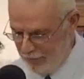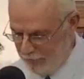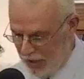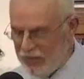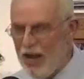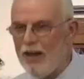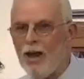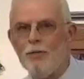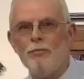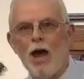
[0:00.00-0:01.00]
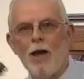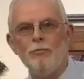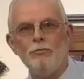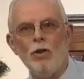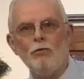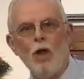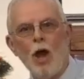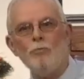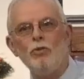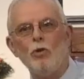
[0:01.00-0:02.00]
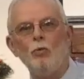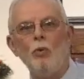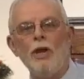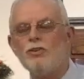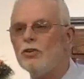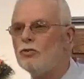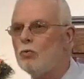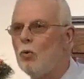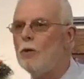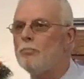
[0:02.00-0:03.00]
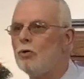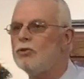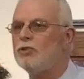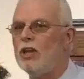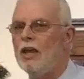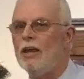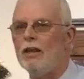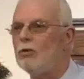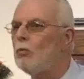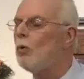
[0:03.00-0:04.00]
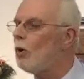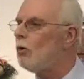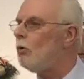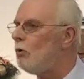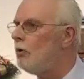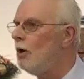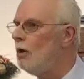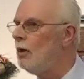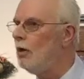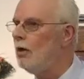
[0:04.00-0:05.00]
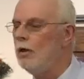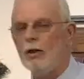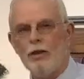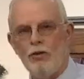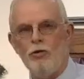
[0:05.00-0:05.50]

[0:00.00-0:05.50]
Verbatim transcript: but yet I'm, I'm, I'm the richest 1% in the world. Can